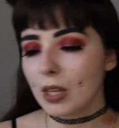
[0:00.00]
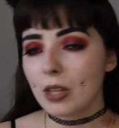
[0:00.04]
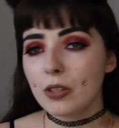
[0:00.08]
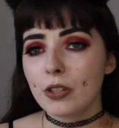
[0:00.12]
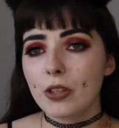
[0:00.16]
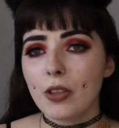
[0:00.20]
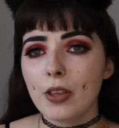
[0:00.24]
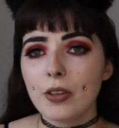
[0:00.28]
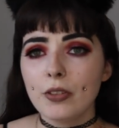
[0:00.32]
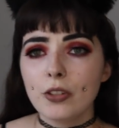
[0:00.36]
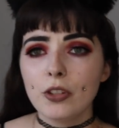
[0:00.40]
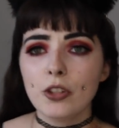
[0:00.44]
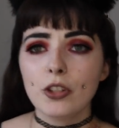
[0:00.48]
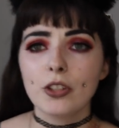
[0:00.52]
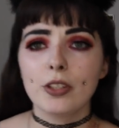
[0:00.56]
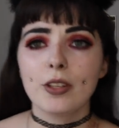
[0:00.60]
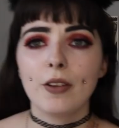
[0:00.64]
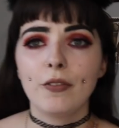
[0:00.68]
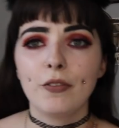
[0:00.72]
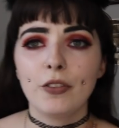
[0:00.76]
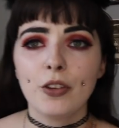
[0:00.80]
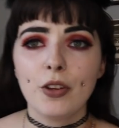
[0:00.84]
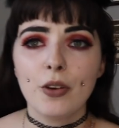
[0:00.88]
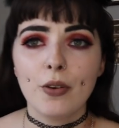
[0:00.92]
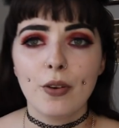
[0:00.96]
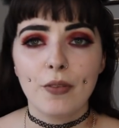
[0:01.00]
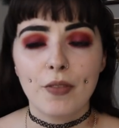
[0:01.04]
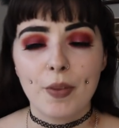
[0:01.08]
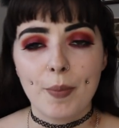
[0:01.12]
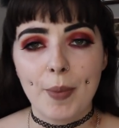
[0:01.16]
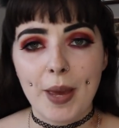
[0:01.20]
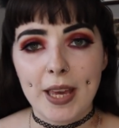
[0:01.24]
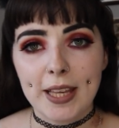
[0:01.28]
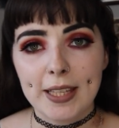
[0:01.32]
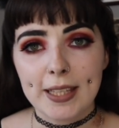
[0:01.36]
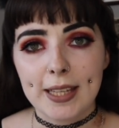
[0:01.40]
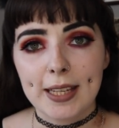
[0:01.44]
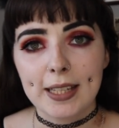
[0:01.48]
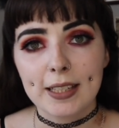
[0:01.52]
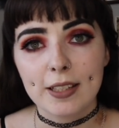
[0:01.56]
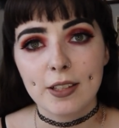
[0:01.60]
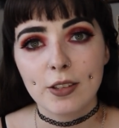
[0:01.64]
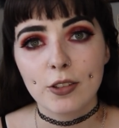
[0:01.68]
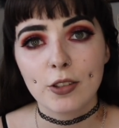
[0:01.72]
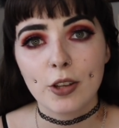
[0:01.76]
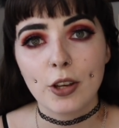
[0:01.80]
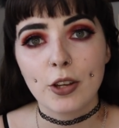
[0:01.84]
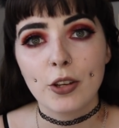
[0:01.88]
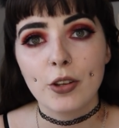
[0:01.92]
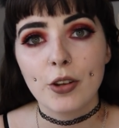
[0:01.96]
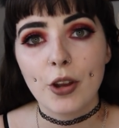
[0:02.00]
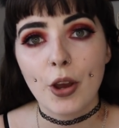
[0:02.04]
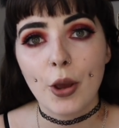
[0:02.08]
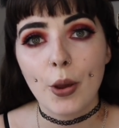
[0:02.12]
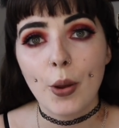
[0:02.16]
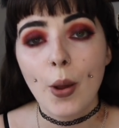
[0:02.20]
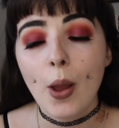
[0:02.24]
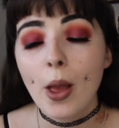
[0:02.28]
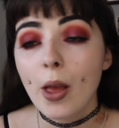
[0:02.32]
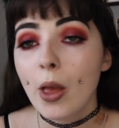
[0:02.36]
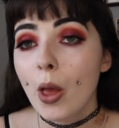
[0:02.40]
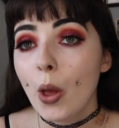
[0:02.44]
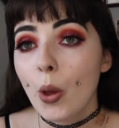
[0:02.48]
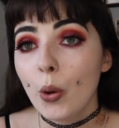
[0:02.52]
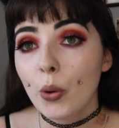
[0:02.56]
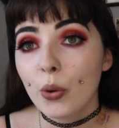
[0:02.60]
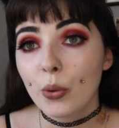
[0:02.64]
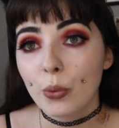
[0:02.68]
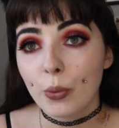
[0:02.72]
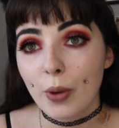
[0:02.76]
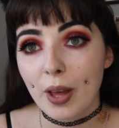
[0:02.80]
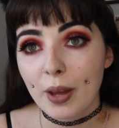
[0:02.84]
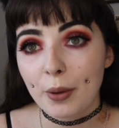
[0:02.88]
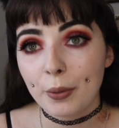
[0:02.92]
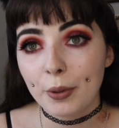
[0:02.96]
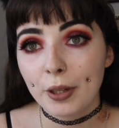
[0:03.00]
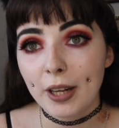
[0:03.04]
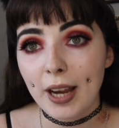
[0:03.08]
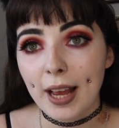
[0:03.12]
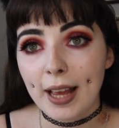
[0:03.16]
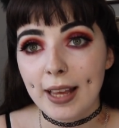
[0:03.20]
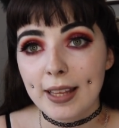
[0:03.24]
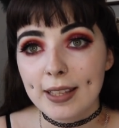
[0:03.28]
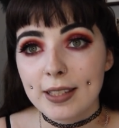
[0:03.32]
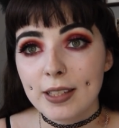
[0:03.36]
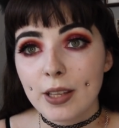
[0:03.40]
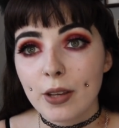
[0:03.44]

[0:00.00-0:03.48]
so those are just a few of the basics so you know where we're at.